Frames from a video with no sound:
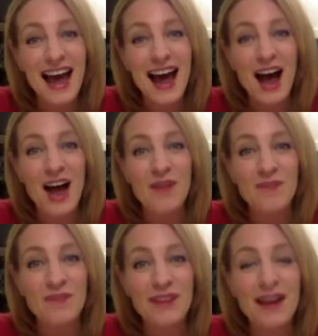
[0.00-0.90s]

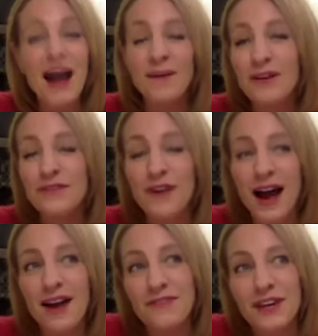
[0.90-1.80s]

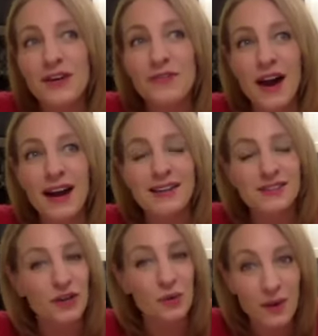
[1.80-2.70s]
I figure Fridays, you
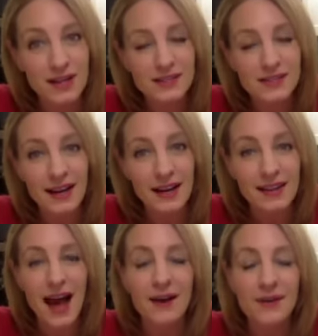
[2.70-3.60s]
know, we're all stuck in the
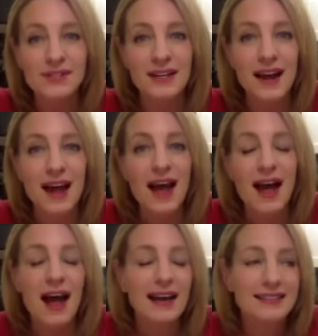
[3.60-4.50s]
house and
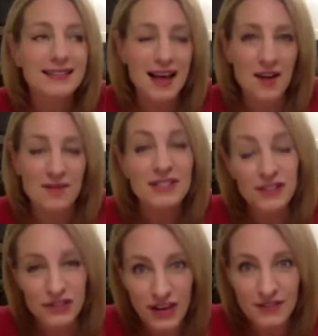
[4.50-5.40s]
it's a
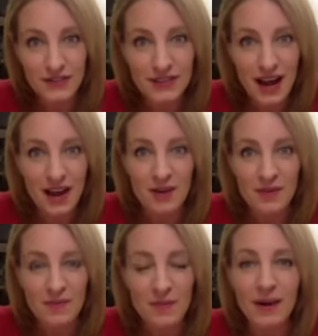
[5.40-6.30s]
stressful
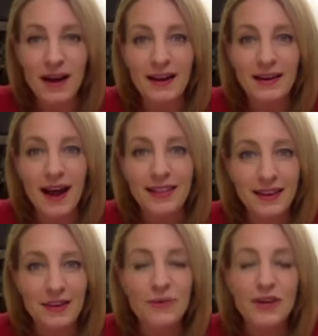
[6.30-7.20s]
time, but I
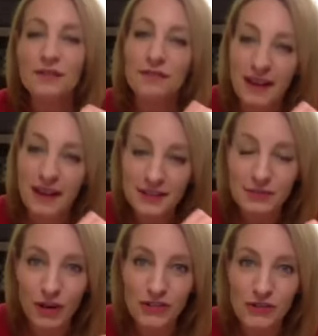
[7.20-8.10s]
think if we can find the
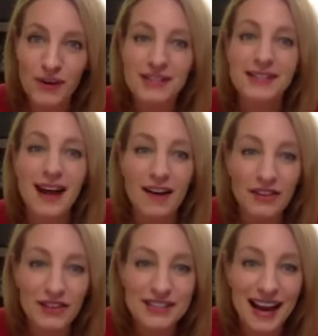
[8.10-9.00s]
small joys and have a
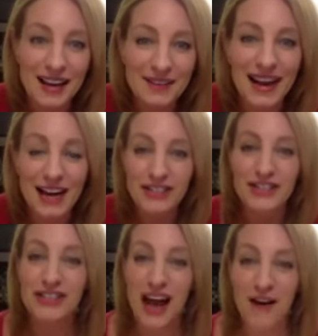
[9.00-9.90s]
good time. I actually
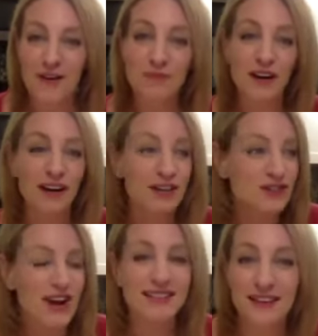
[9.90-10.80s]
showered and put on a
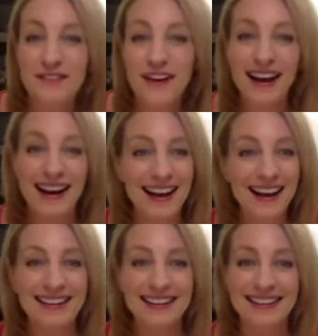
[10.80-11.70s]
dress on
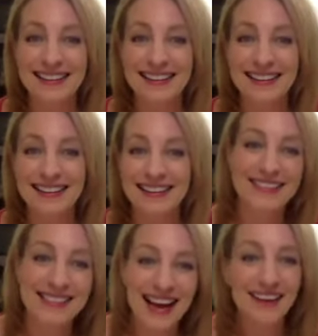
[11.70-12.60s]
Friday and was
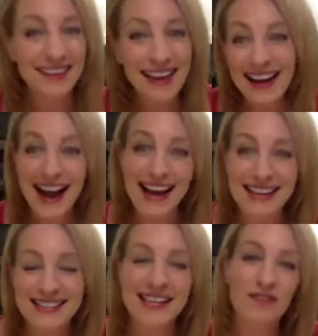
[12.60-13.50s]
like, okay guys,
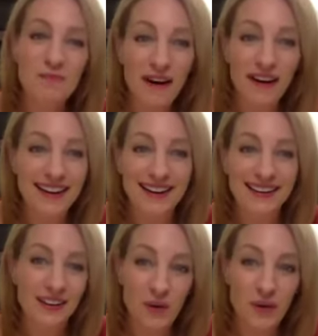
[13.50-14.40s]
let's have a party, a
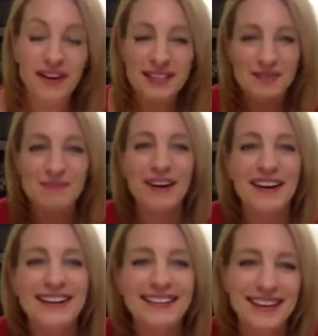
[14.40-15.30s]
little quarantine party, you know.